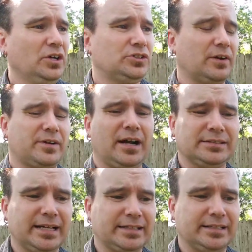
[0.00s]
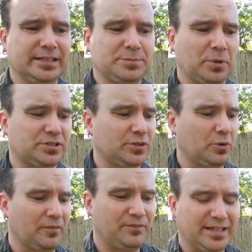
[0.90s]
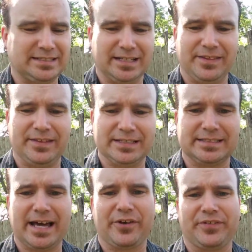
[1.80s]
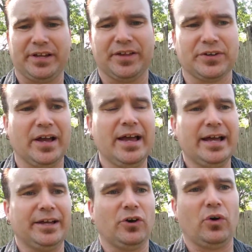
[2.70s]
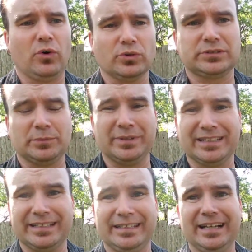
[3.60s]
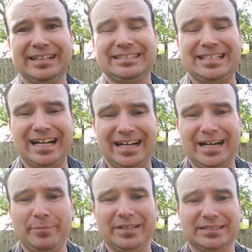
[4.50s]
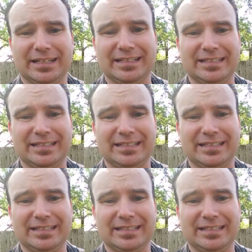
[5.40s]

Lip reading: Should I have contacted this person or invested in this, that, or the other? And ultimately, time is going to